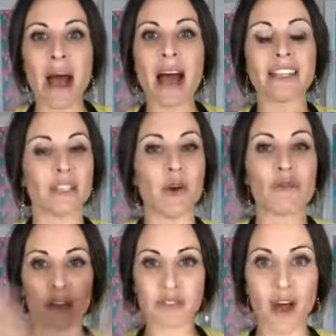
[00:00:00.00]
So
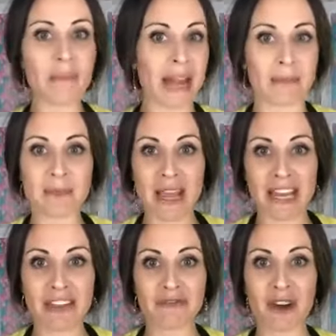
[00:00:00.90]
first of all, my name's
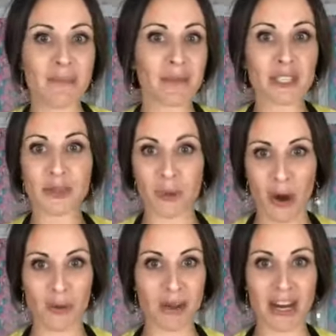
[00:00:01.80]
Mandy from
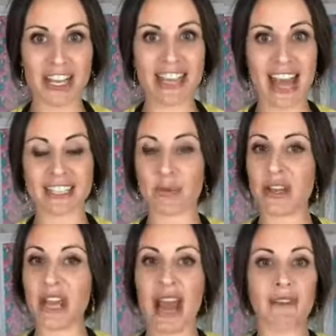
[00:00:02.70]
Sparkleberry. That is that
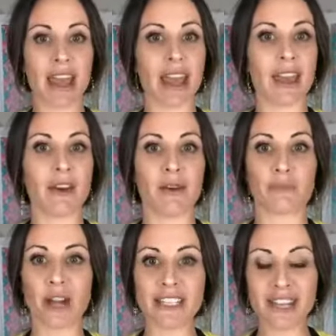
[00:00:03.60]
we have a
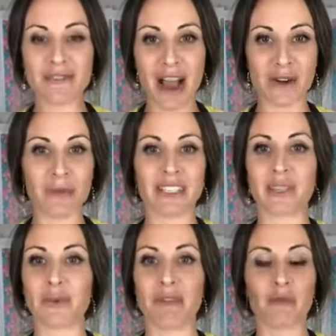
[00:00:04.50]
printed vinyl business.
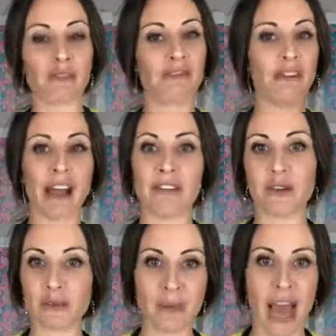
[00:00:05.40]
We have over
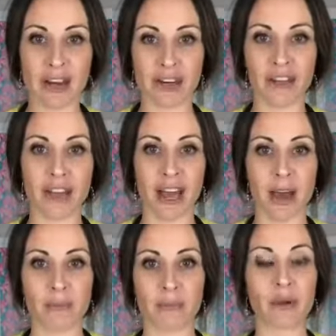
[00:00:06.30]
500 pattern
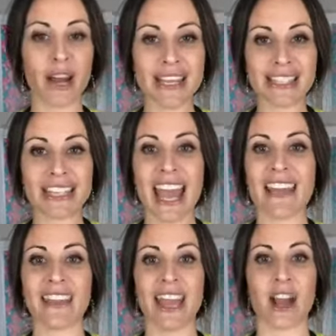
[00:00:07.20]
prints,
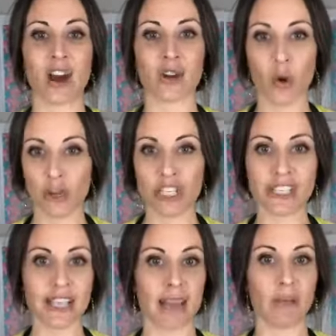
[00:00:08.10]
and they are gorgeous.
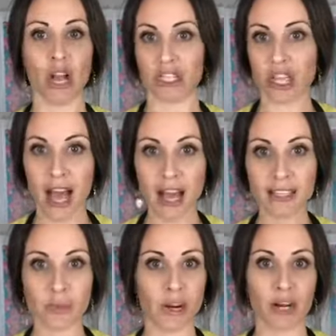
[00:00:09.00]
They belong to
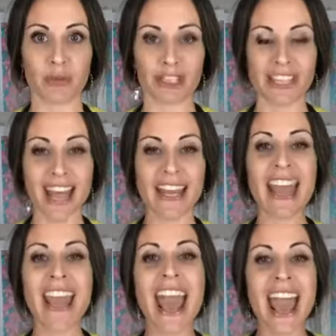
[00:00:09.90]
us 100%,
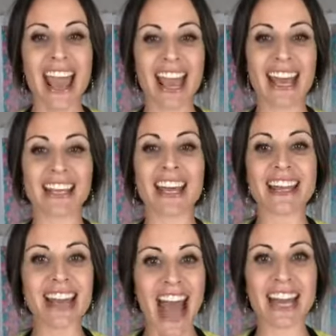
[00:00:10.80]
and
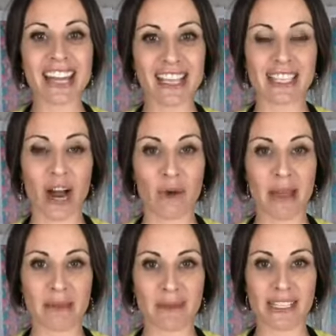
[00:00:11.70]
that is our
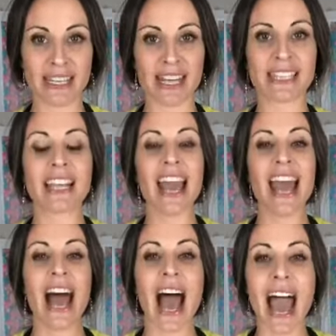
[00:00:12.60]
main business.
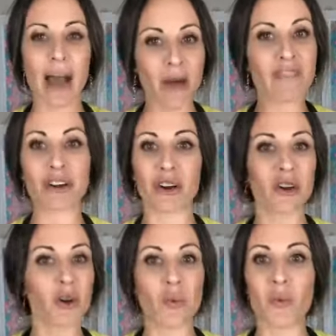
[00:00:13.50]
However,
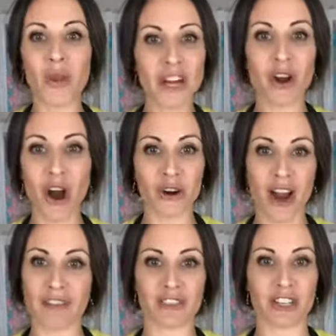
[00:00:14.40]
we are all
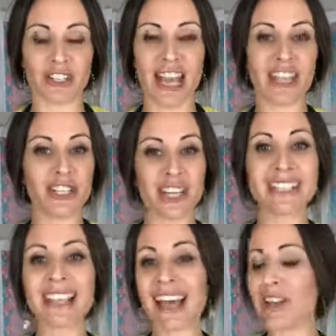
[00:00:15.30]
crafters, and just
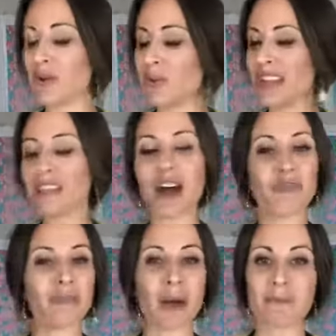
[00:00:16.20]
like we love
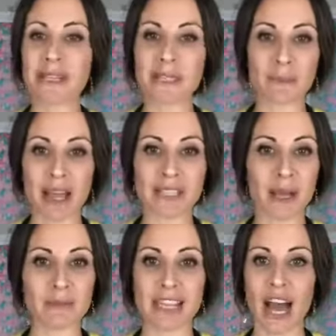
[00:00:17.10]
when pumpkin spice
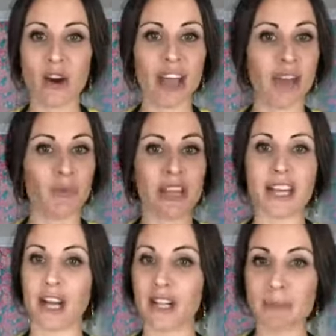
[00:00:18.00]
comes out and we
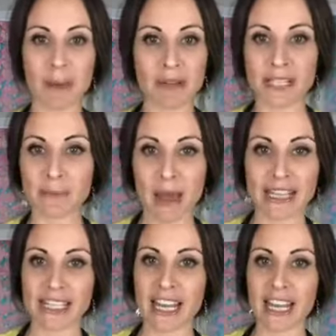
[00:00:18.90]
get on a pumpkin
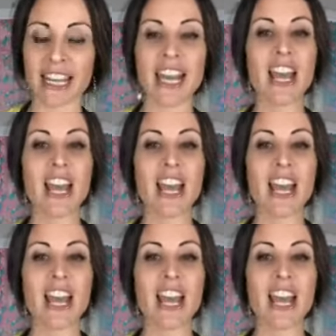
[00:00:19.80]
spice kick,